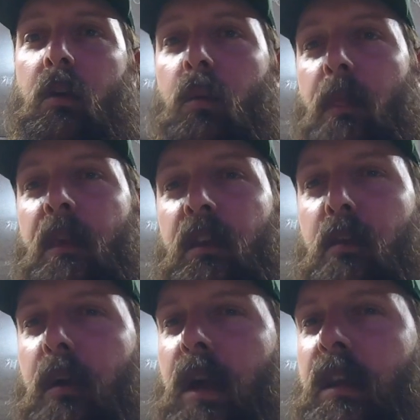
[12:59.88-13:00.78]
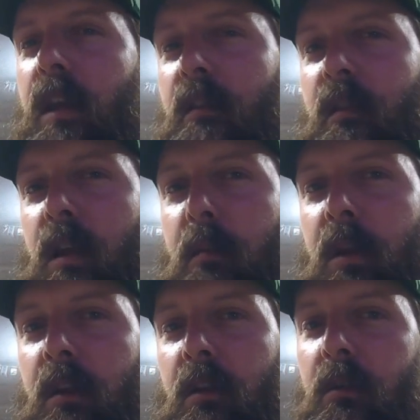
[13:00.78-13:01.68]
One thing you might guess that I'm
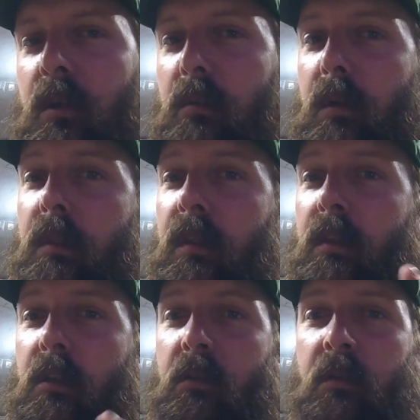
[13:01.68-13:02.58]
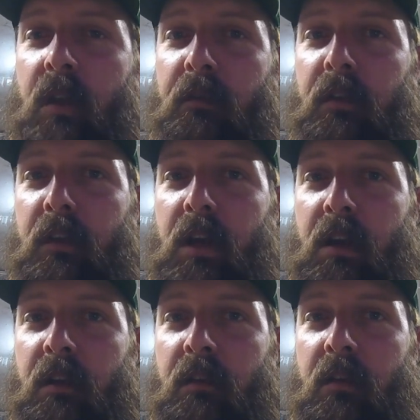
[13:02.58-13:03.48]
going to do, and one thing that you're definitely not
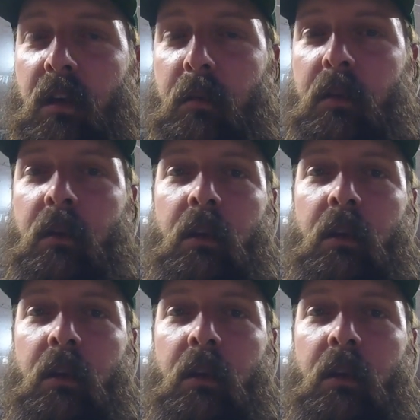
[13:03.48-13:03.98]
going to see coming.